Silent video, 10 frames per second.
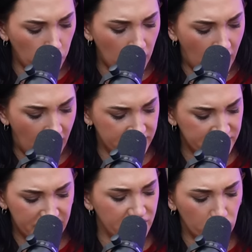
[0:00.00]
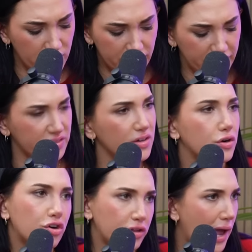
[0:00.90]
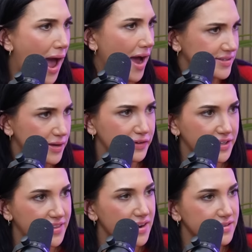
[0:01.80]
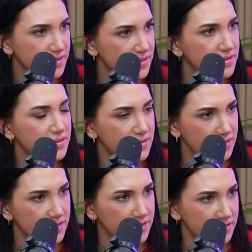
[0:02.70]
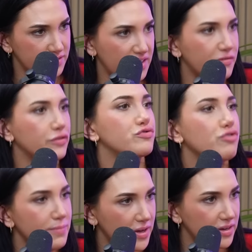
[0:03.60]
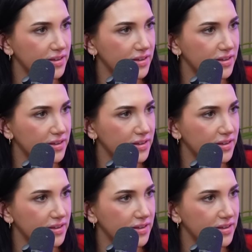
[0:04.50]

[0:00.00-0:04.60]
they don't give like the early acts. I feel like that the level of treatment